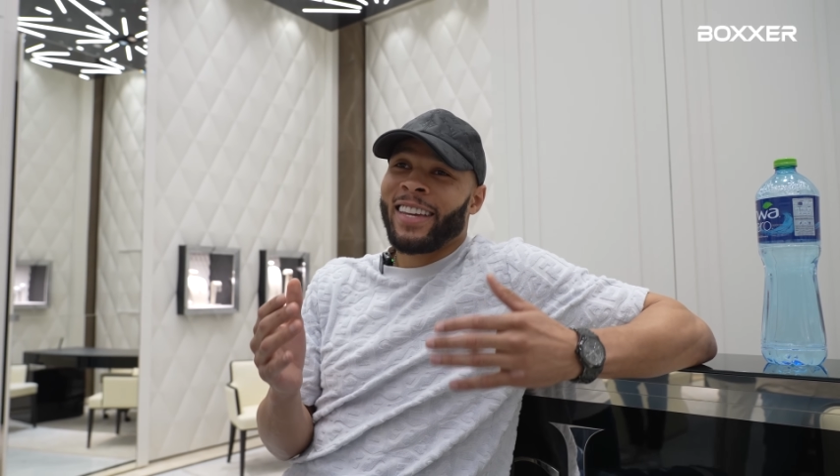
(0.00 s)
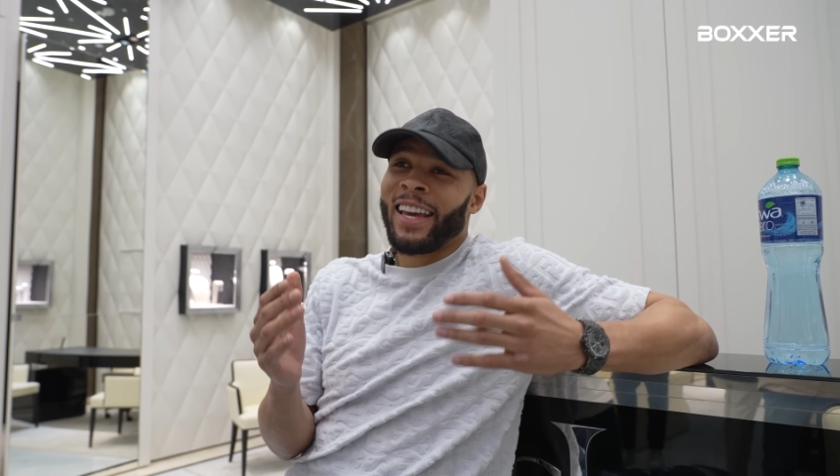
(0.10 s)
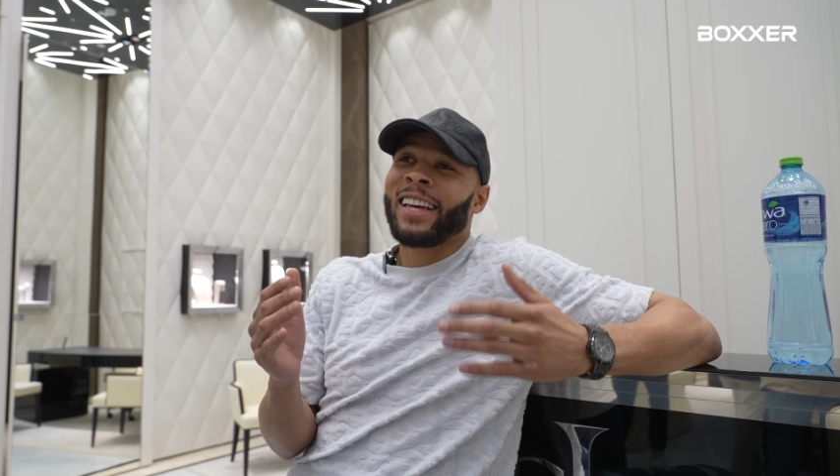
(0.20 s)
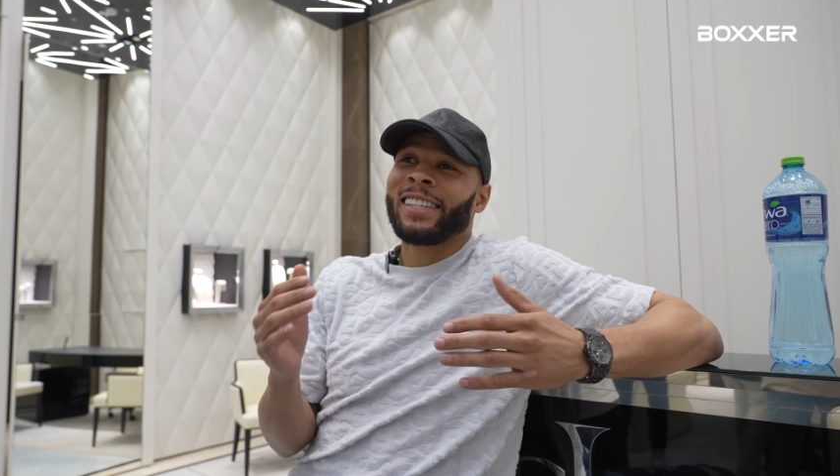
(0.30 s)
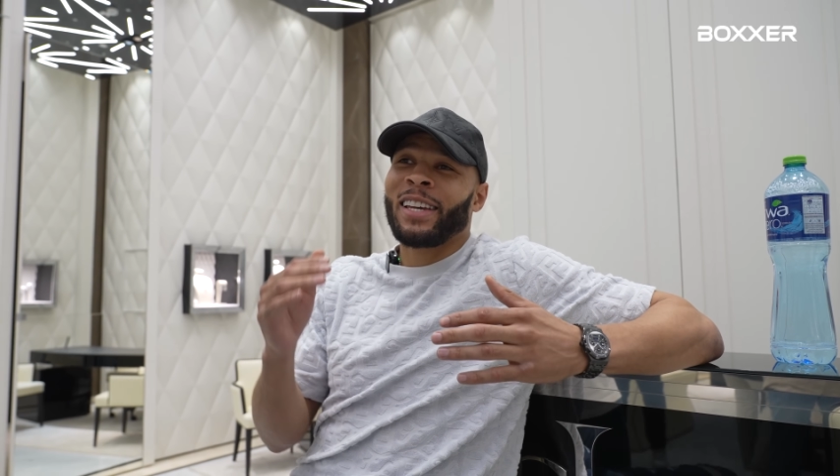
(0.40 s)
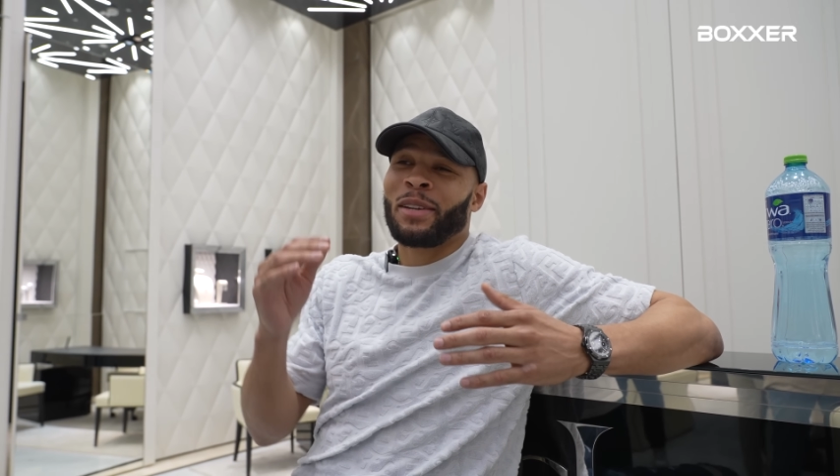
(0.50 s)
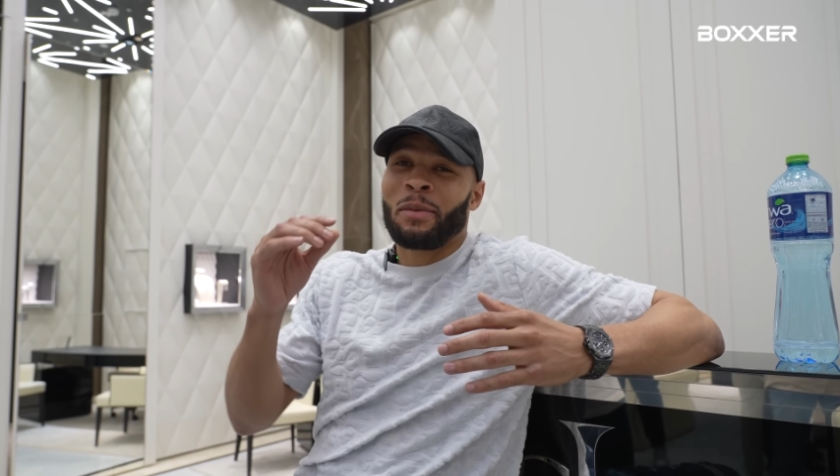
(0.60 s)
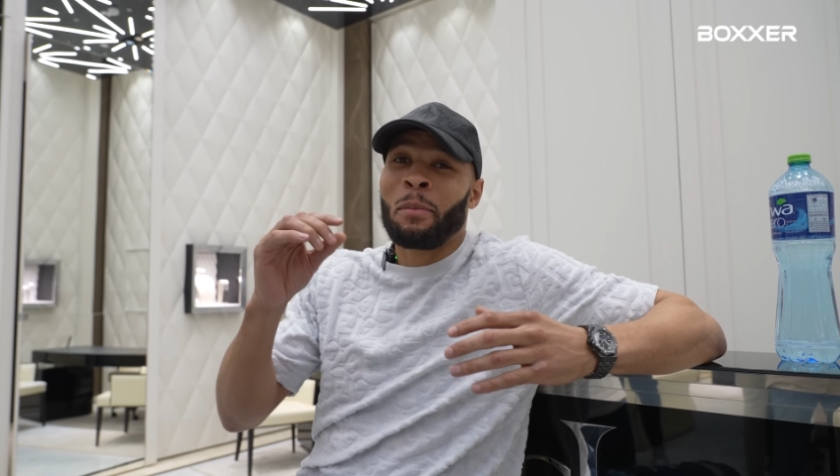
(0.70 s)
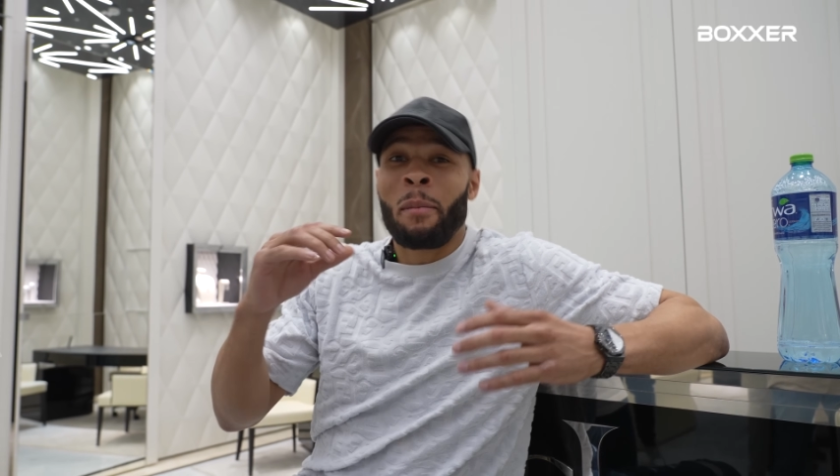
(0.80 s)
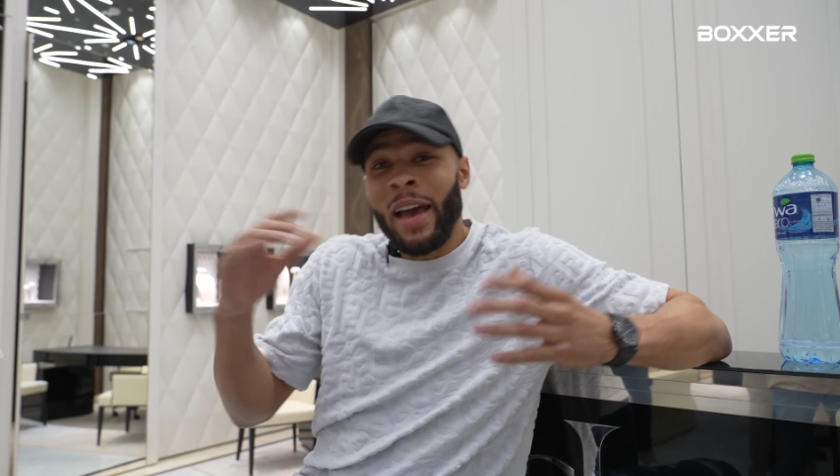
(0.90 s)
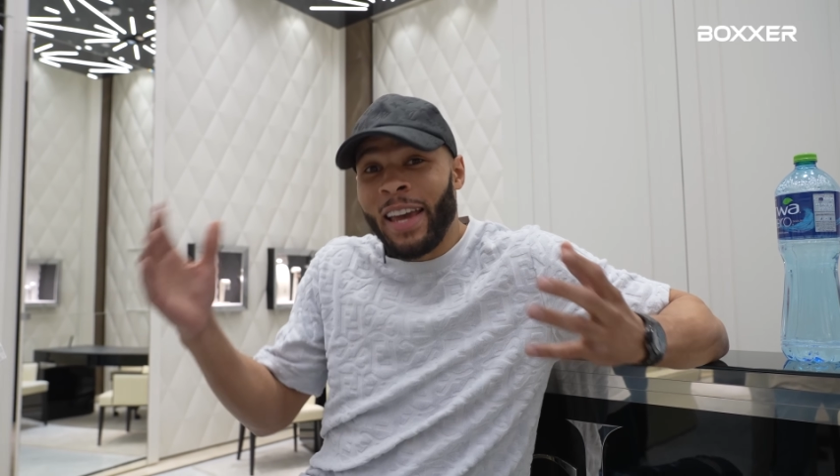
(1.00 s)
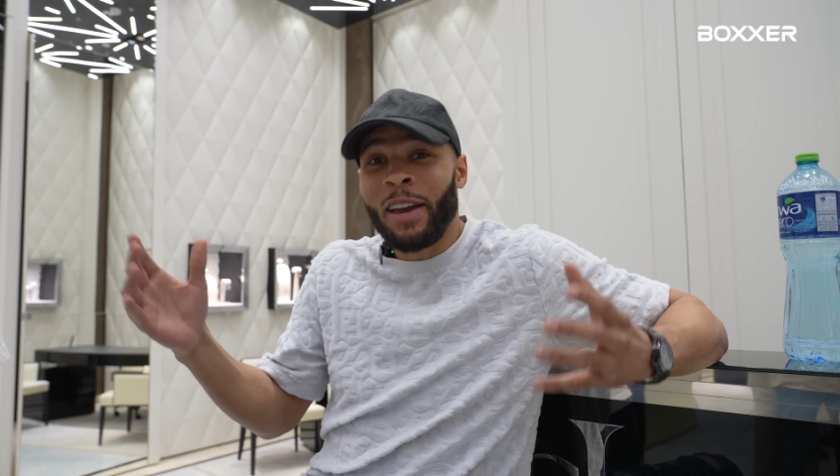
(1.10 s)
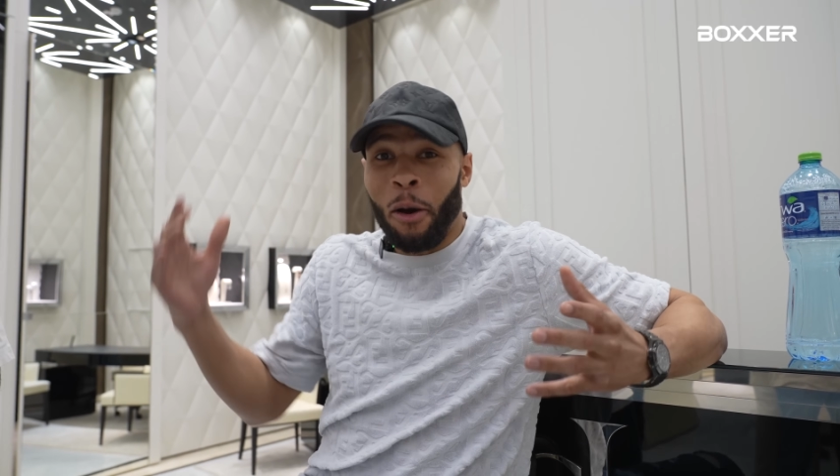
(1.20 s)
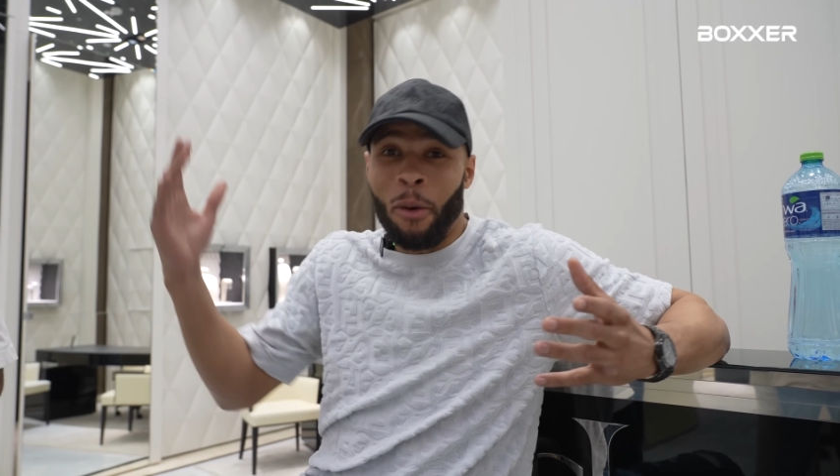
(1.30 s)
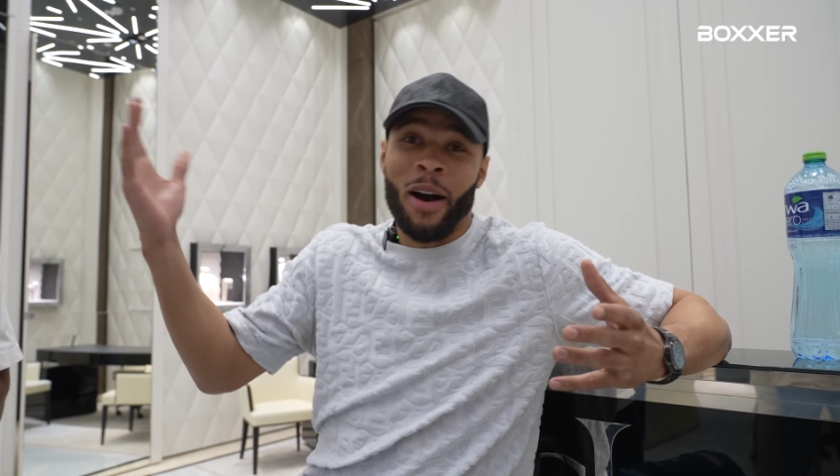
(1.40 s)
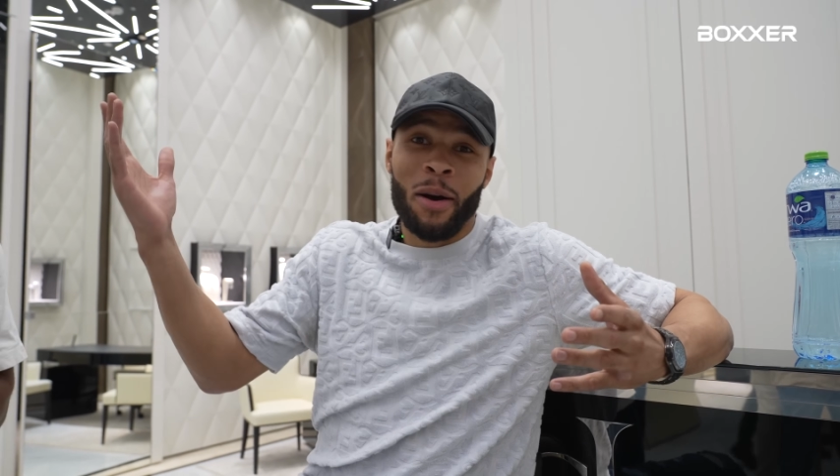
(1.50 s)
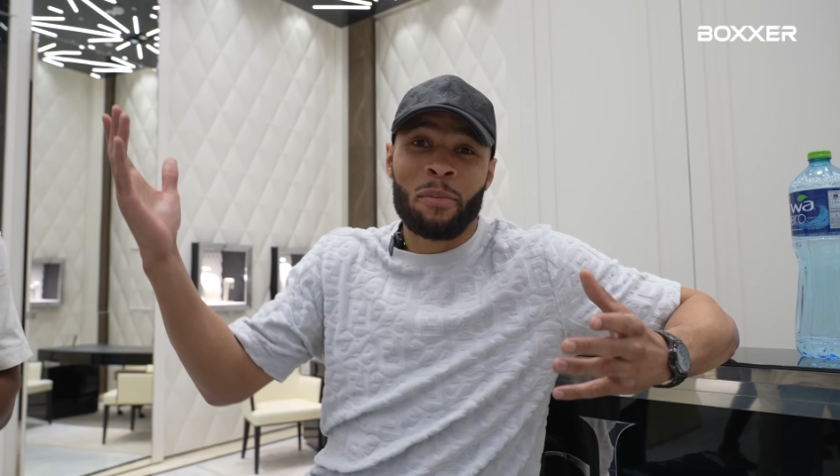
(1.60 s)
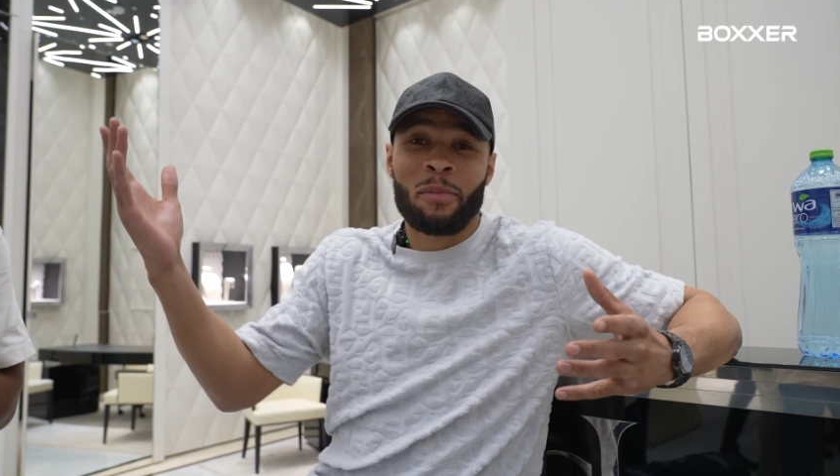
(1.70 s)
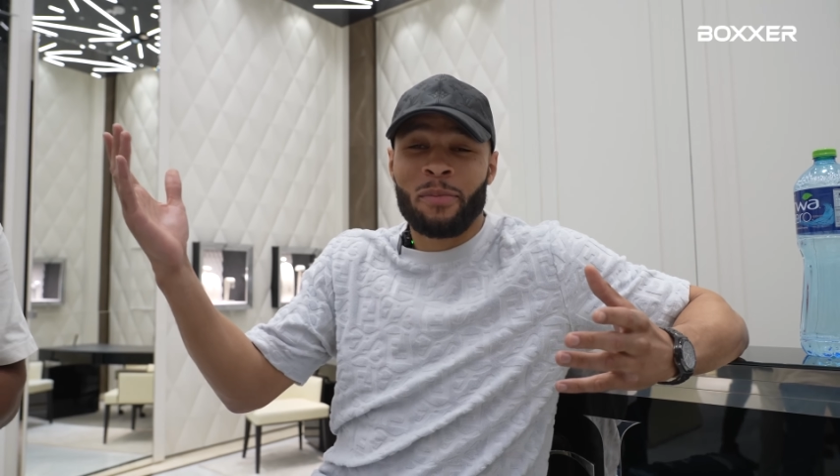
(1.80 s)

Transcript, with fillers: yes, it may go up.